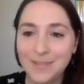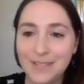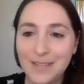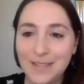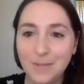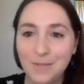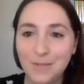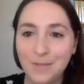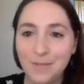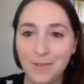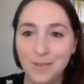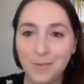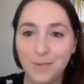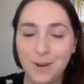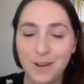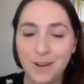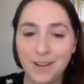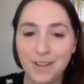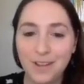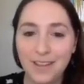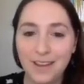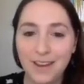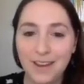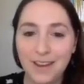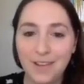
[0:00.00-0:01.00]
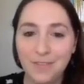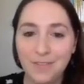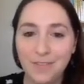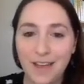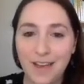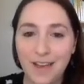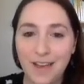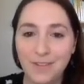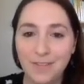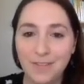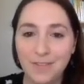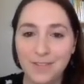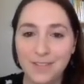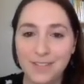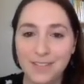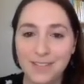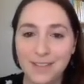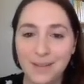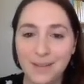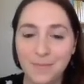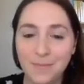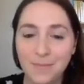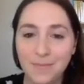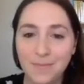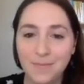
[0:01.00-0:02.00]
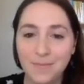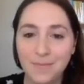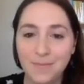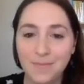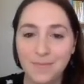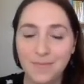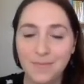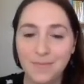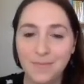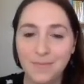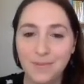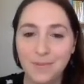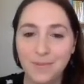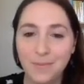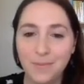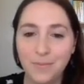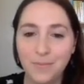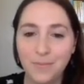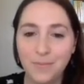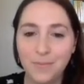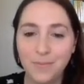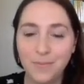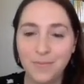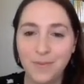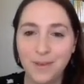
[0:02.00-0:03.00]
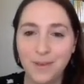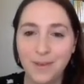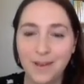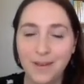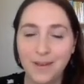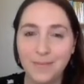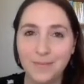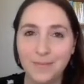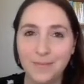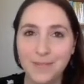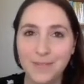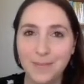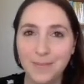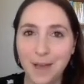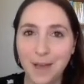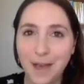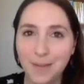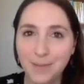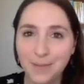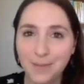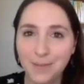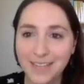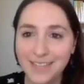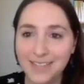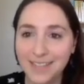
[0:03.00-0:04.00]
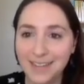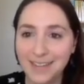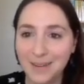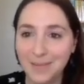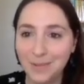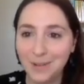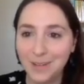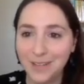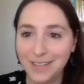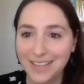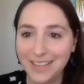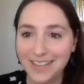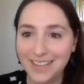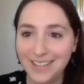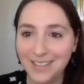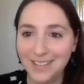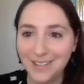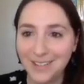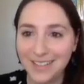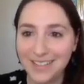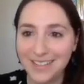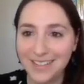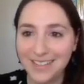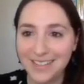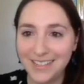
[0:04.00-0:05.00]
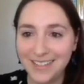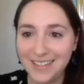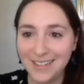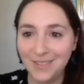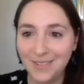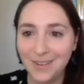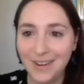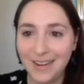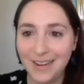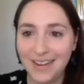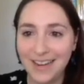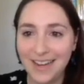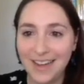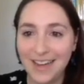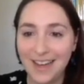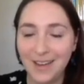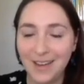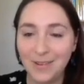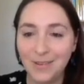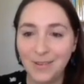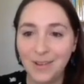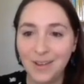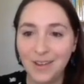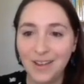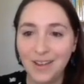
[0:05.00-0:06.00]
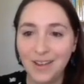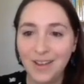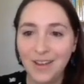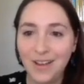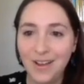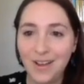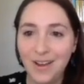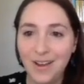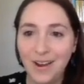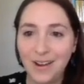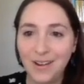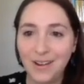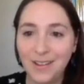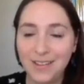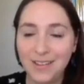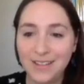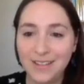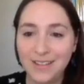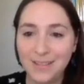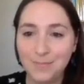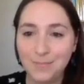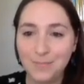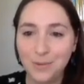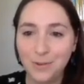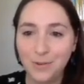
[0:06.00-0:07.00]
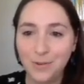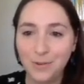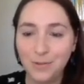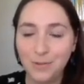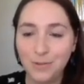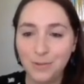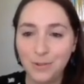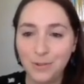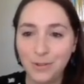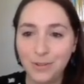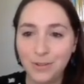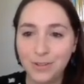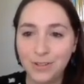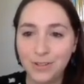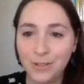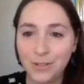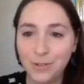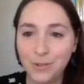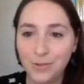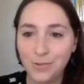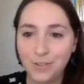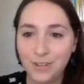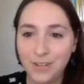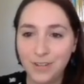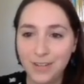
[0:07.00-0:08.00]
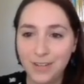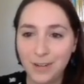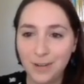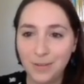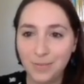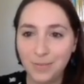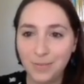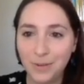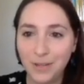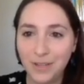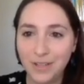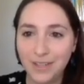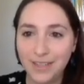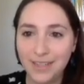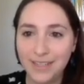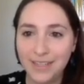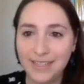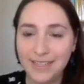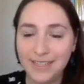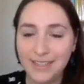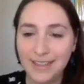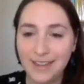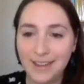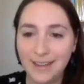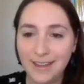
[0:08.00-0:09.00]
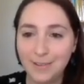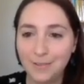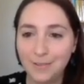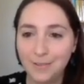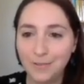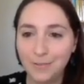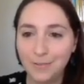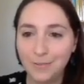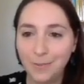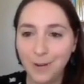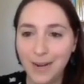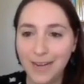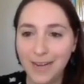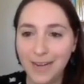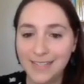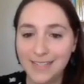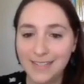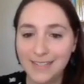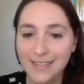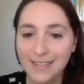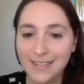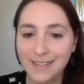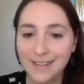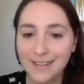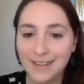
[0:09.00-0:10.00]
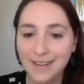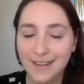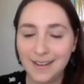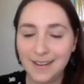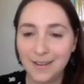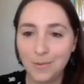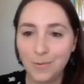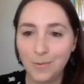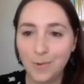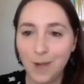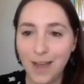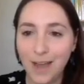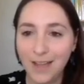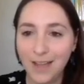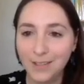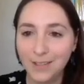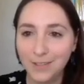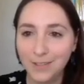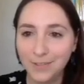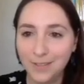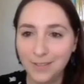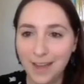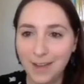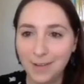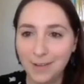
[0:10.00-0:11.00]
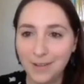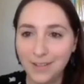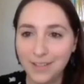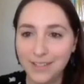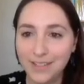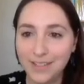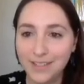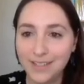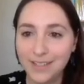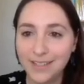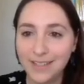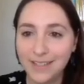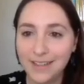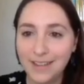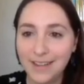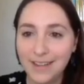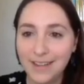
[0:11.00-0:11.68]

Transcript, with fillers: some of the work that I found. Some, the, um, some objects that I'm really interested in right now are these beautiful souvenir booklets of pressed uh, wildflowers